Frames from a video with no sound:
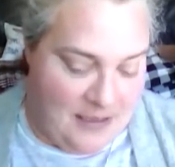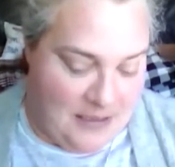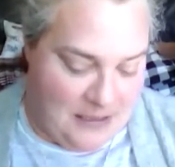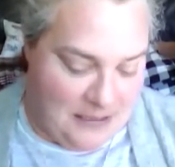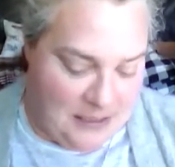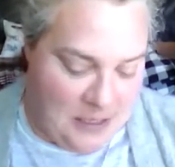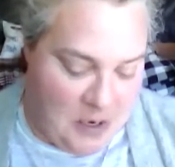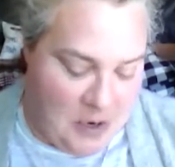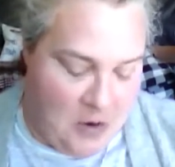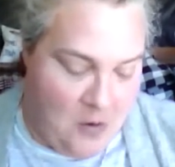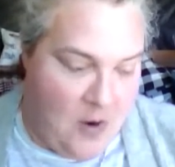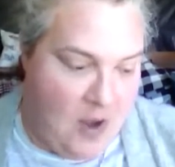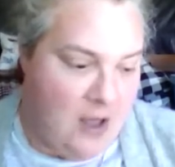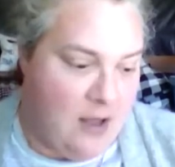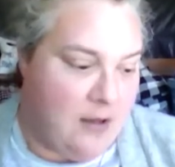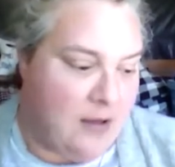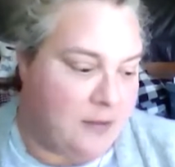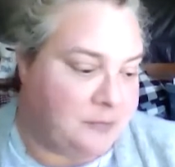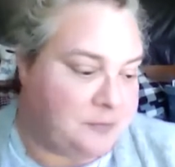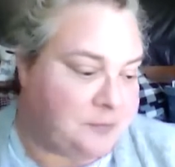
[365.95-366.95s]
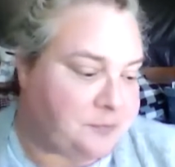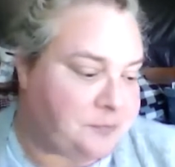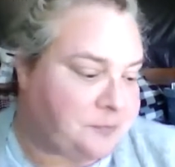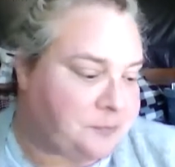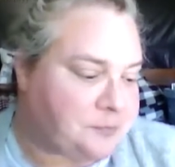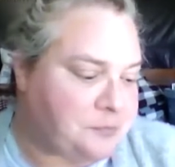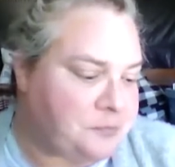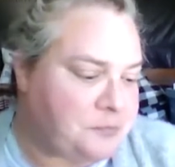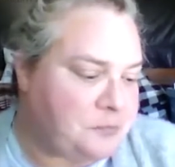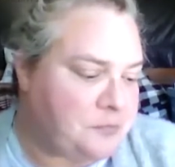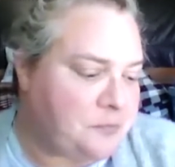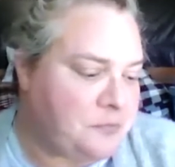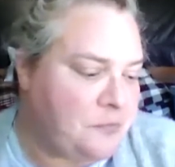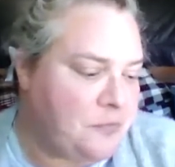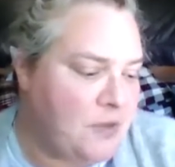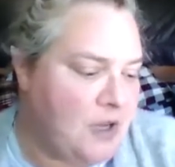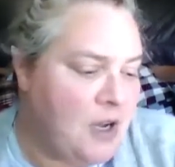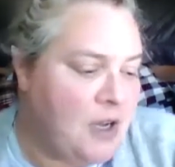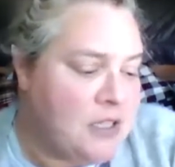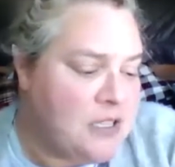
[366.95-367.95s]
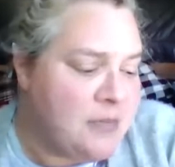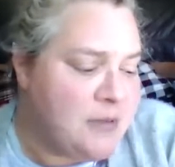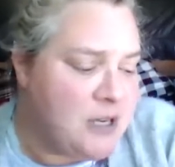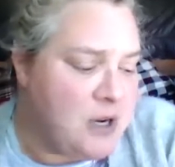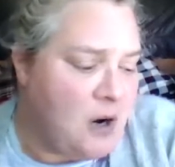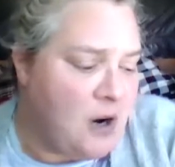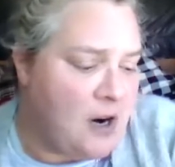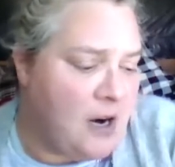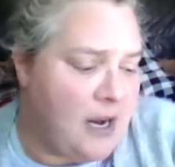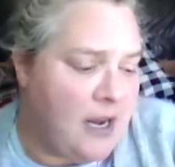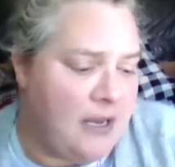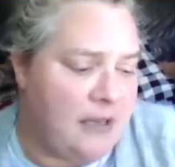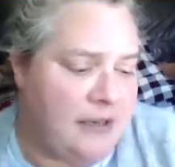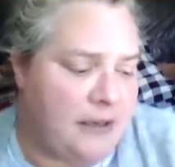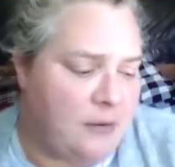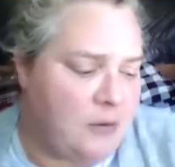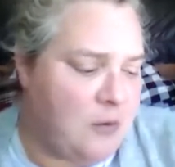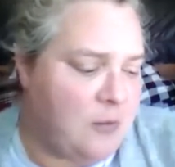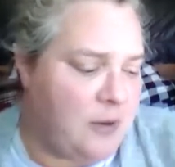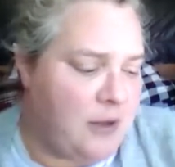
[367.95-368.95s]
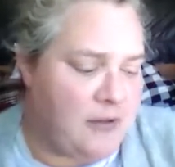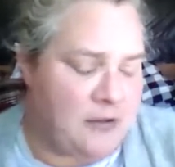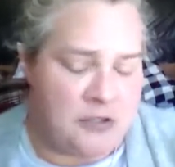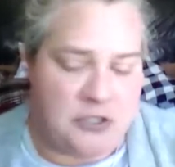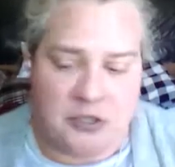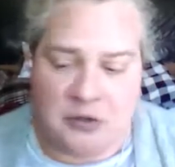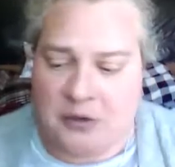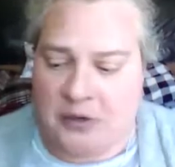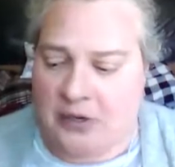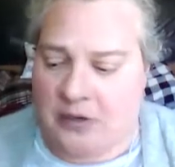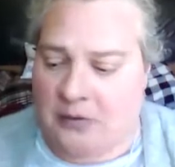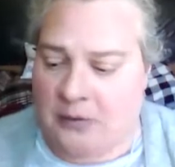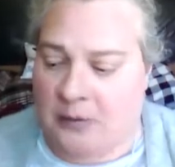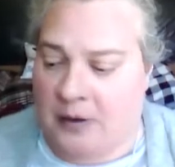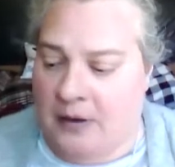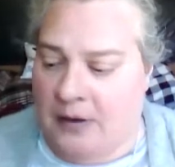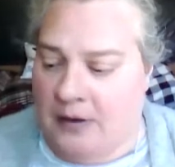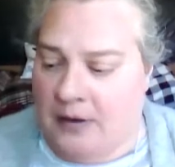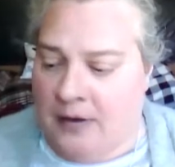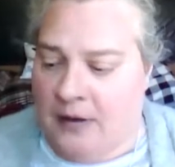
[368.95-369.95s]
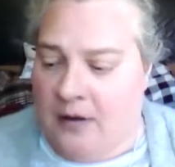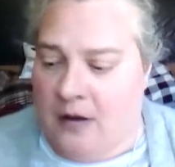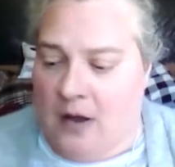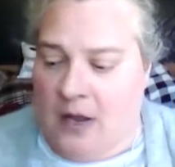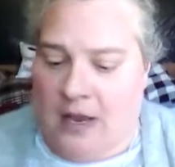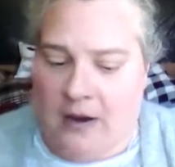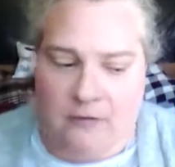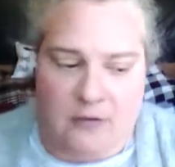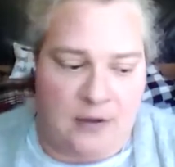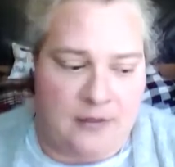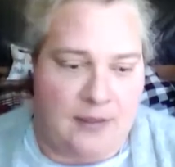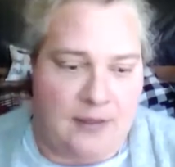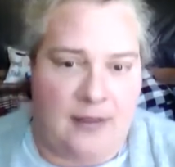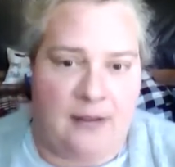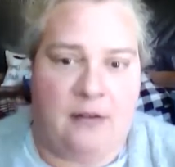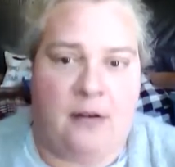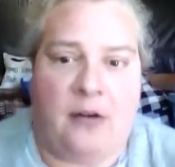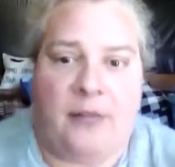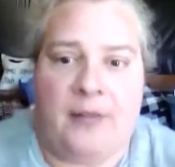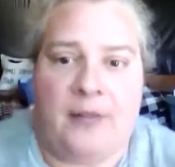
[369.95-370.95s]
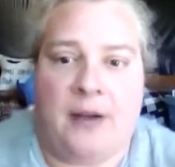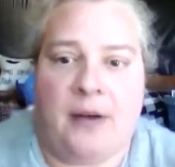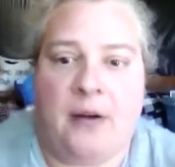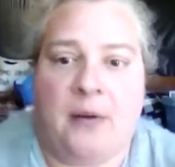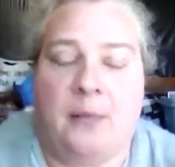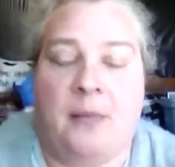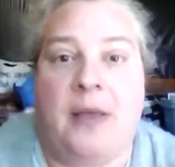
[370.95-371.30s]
So on to Macari, and I won't bother showing you everything on there.